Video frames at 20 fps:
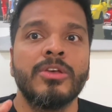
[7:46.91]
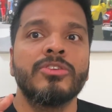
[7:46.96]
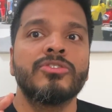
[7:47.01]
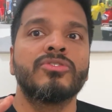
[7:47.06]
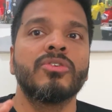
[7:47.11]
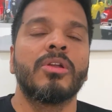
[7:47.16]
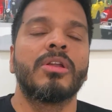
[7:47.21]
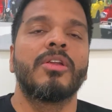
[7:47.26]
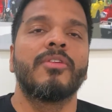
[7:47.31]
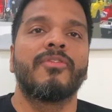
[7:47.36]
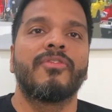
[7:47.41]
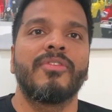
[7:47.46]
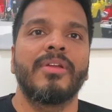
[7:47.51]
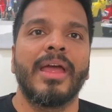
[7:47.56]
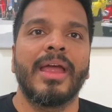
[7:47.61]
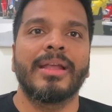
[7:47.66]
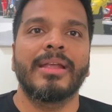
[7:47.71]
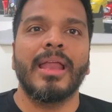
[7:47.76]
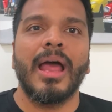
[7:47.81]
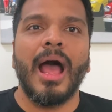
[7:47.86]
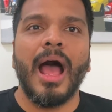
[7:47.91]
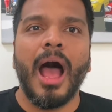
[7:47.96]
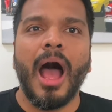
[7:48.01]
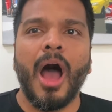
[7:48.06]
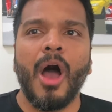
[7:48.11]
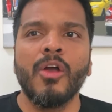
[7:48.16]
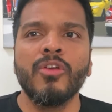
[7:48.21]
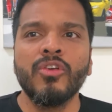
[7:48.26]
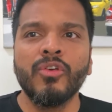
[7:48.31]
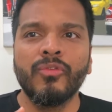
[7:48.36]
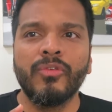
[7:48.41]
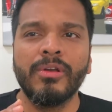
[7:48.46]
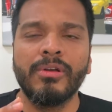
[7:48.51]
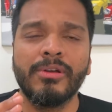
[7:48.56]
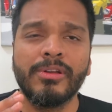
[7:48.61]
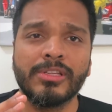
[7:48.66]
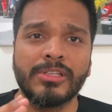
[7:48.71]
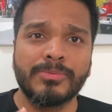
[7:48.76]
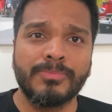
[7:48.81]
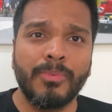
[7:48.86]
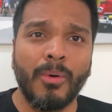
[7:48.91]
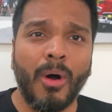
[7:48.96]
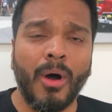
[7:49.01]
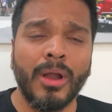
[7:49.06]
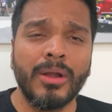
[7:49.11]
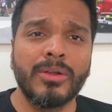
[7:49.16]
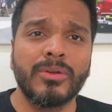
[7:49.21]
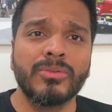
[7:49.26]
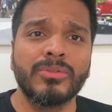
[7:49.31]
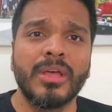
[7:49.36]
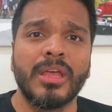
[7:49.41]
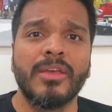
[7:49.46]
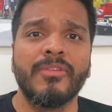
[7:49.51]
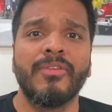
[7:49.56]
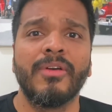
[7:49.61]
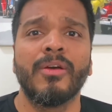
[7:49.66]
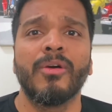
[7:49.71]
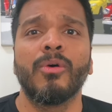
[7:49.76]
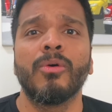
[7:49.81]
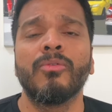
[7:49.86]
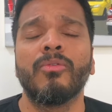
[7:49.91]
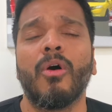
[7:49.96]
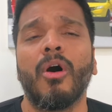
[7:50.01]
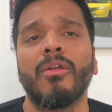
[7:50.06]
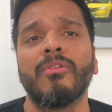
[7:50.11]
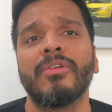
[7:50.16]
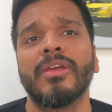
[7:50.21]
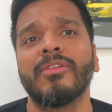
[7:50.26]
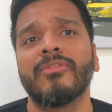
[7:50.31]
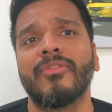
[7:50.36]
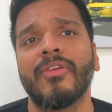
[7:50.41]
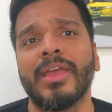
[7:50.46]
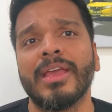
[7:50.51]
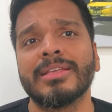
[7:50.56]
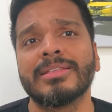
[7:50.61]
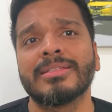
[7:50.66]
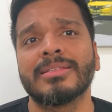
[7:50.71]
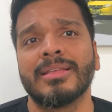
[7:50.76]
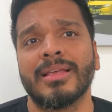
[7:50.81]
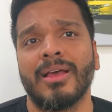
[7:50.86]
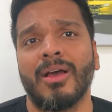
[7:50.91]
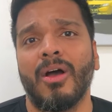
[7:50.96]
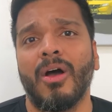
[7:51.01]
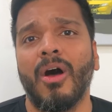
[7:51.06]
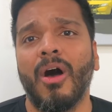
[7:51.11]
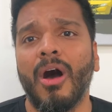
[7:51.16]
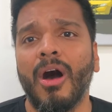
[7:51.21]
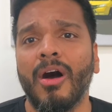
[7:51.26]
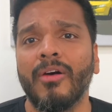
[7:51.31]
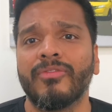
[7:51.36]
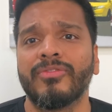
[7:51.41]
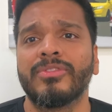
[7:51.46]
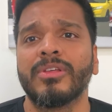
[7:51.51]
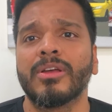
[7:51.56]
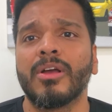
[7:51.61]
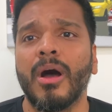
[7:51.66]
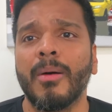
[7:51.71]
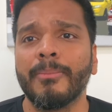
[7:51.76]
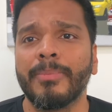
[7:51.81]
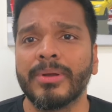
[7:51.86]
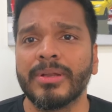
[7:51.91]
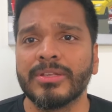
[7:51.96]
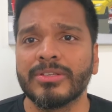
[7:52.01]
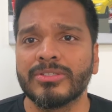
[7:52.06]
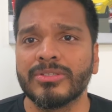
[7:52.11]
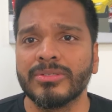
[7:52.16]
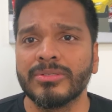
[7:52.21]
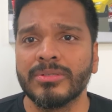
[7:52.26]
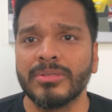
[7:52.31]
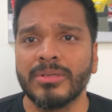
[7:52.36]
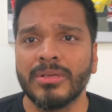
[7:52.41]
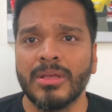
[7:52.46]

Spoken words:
should reflect how you will respond to the evolving phase of the competition.